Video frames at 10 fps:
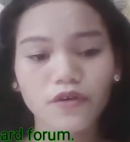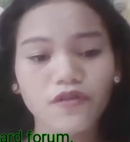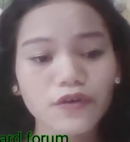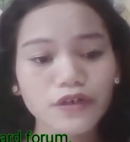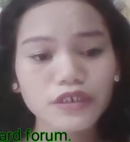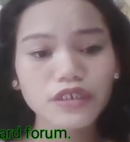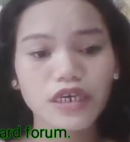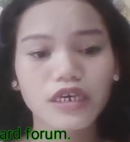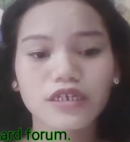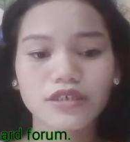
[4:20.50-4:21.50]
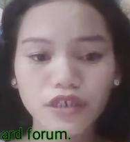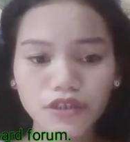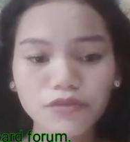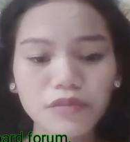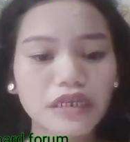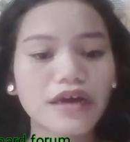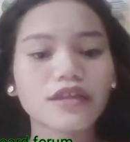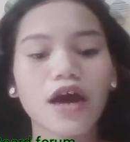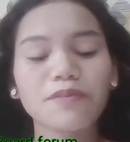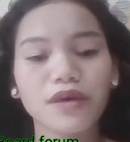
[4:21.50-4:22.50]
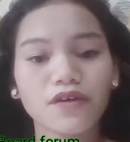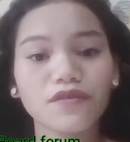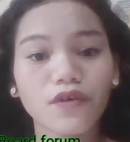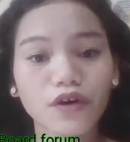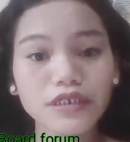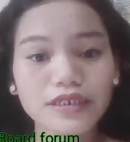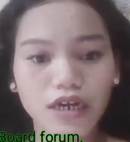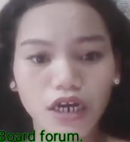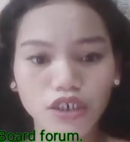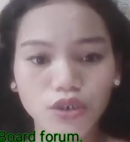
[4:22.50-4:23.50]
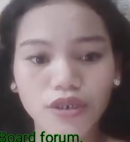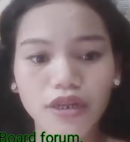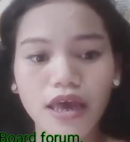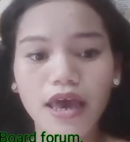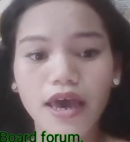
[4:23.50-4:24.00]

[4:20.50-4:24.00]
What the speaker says: First is determine a topic for discussion